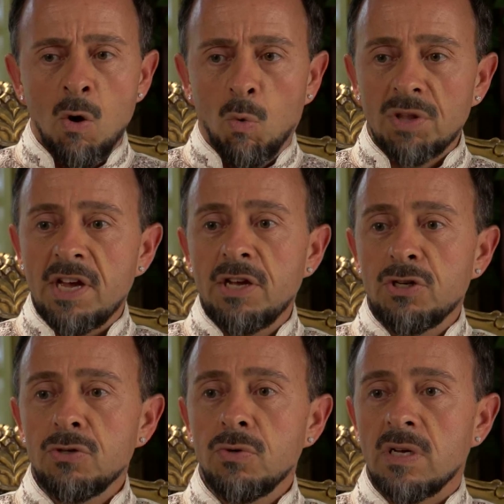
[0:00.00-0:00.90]
what they
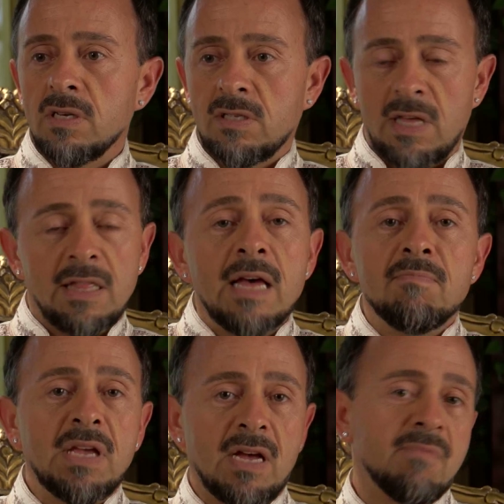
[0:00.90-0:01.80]
do is they
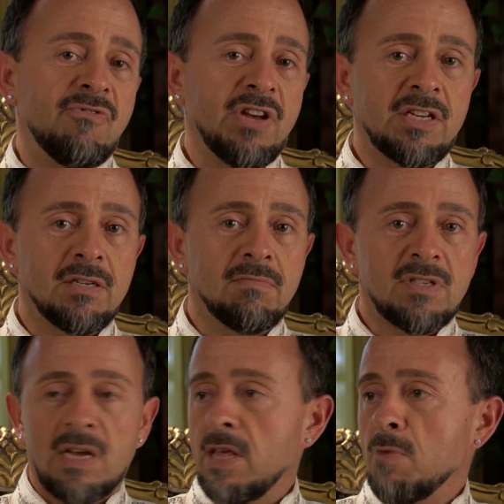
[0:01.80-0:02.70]
then become
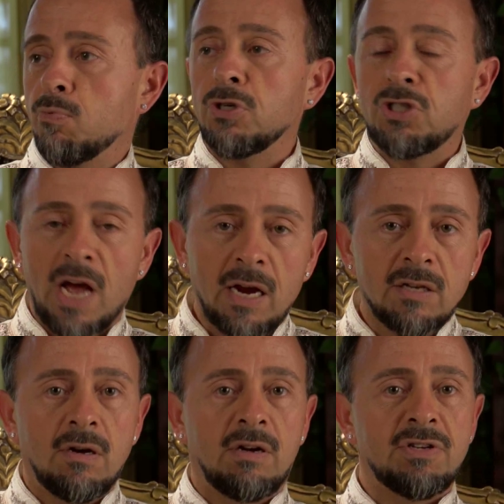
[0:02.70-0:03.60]
victims and they
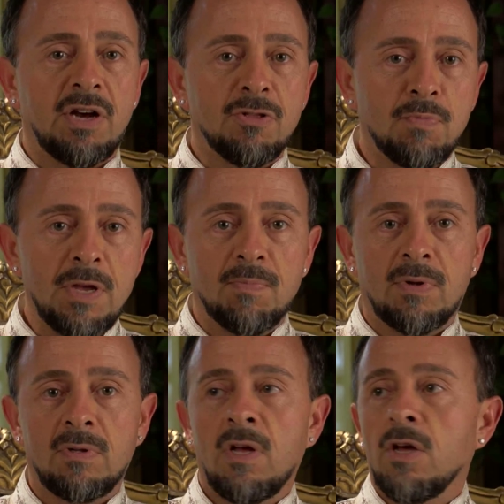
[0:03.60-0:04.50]
project onto other
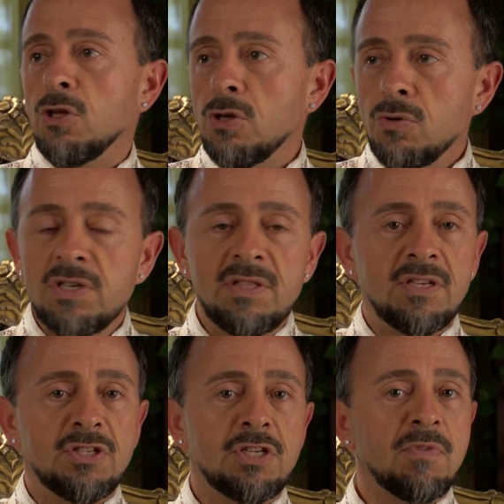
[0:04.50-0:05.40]
people. You did
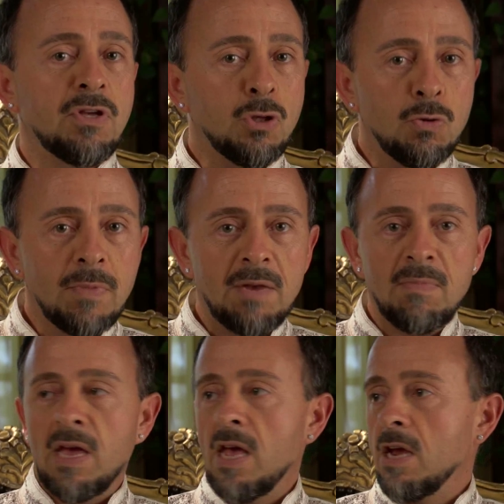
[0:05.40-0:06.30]
this to me. You made
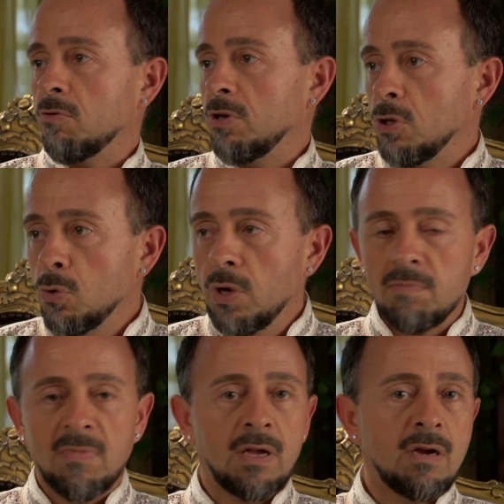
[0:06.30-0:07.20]
me angry. You
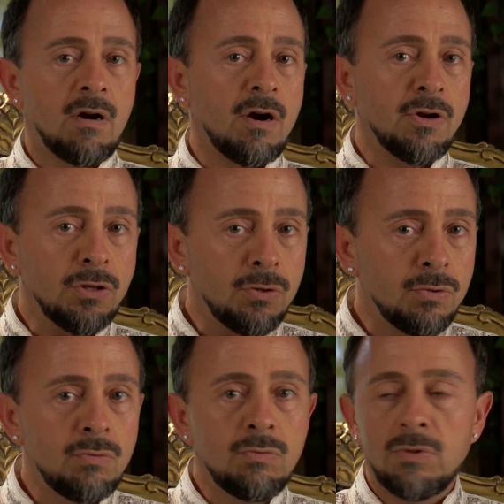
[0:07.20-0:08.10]
hit my car.
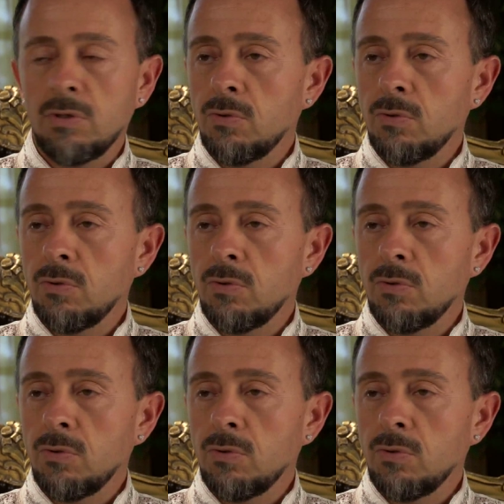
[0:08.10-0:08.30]
You,